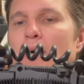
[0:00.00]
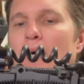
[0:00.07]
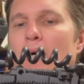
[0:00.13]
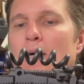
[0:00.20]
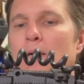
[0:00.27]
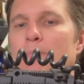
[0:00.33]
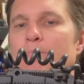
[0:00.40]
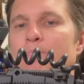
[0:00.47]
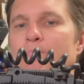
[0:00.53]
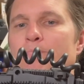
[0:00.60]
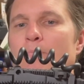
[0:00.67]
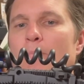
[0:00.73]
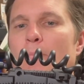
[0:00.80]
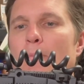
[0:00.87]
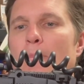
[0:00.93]

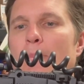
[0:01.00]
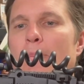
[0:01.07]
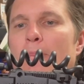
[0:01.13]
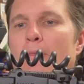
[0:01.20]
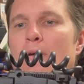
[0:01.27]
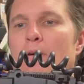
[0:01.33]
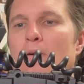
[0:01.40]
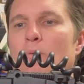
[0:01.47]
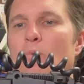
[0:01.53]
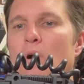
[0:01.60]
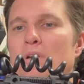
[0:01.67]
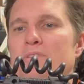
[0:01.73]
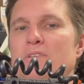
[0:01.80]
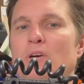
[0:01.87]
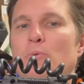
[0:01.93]

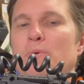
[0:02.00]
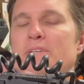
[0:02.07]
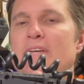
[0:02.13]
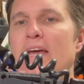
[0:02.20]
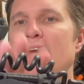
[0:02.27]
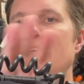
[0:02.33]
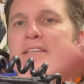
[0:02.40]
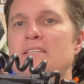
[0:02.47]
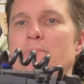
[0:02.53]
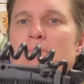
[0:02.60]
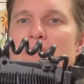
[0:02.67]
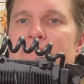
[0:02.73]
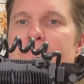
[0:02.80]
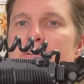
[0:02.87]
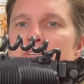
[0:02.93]
while still retaining some
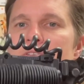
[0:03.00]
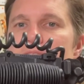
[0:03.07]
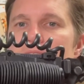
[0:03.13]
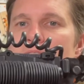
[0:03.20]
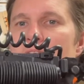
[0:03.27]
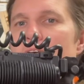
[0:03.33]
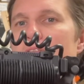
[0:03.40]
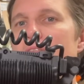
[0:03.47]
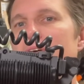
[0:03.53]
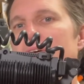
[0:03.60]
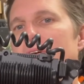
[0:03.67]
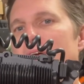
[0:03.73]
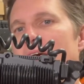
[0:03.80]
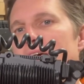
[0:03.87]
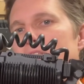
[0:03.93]
of the features that are in the
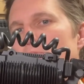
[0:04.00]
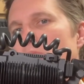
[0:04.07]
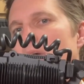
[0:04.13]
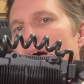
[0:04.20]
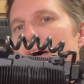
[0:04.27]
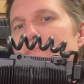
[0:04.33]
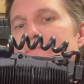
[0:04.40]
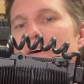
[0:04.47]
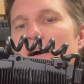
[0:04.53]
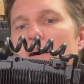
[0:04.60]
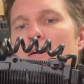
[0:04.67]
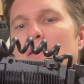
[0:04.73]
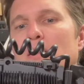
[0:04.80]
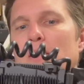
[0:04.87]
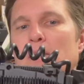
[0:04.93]
actual CAD
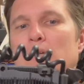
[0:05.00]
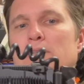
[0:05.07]
file.